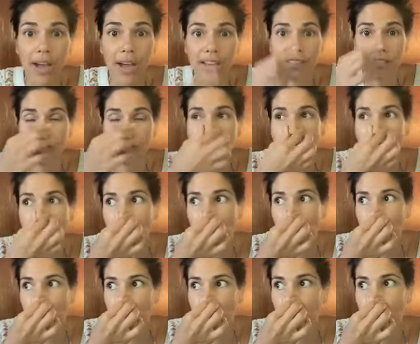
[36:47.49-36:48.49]
I still
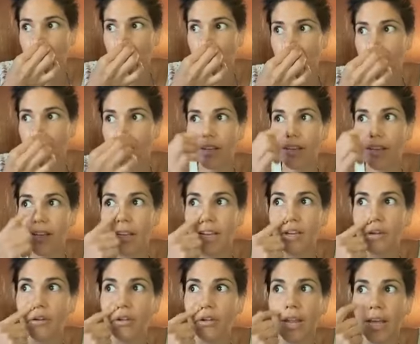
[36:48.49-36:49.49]
have
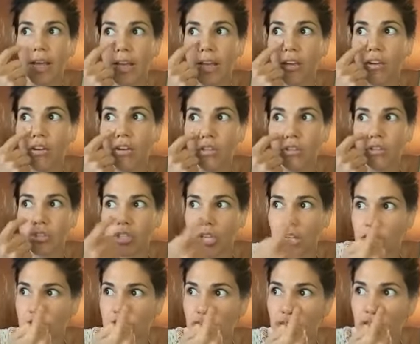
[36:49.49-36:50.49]
little like
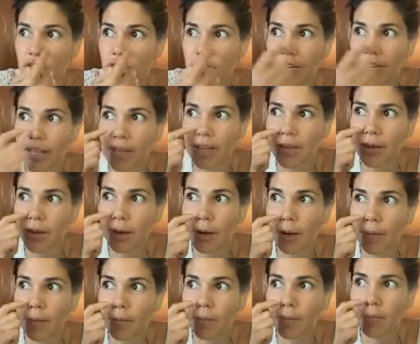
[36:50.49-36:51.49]
congestion, like
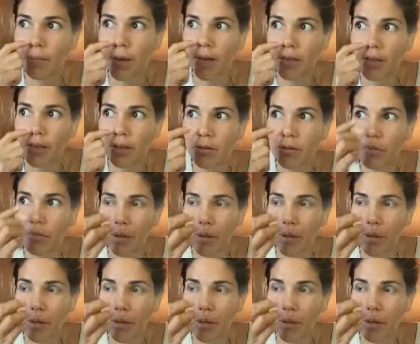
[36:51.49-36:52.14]
my